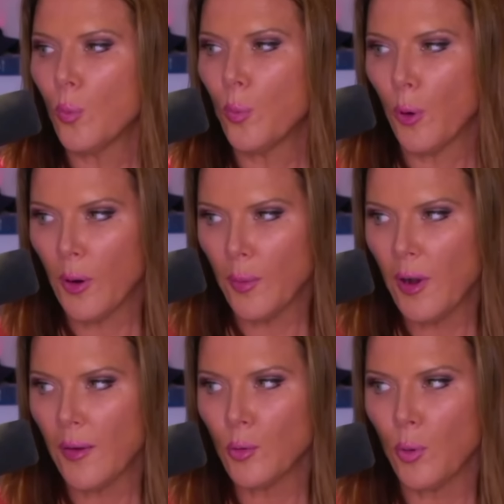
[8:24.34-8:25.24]

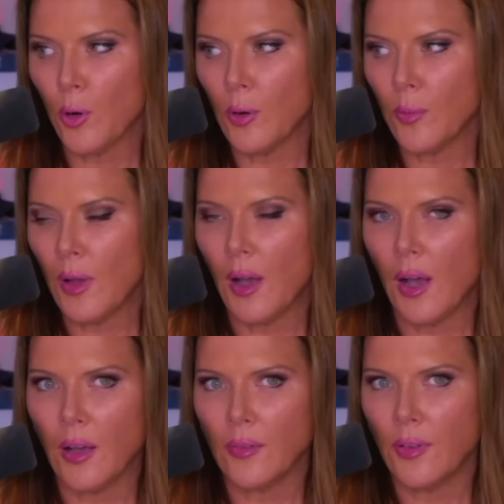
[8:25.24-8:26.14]
Burgum, Governor Burgum
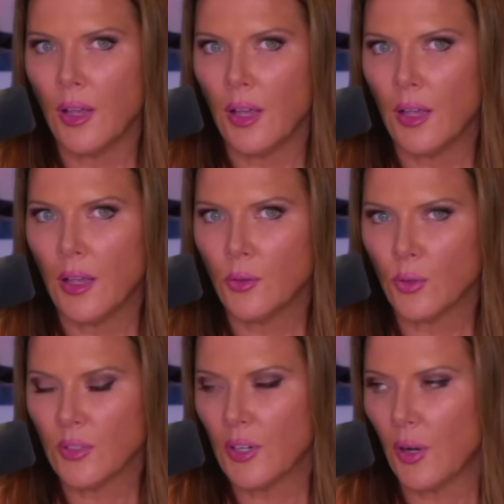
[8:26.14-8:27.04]
of
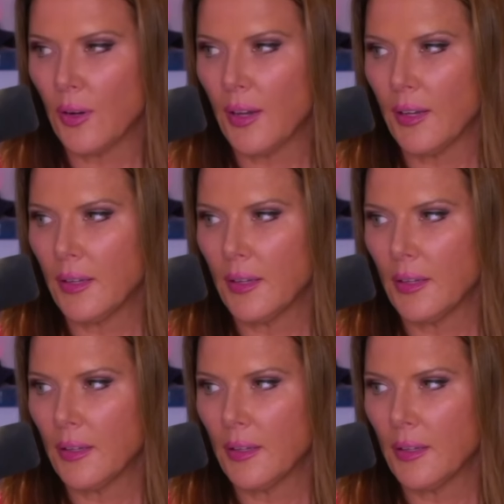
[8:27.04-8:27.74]
North Dakota.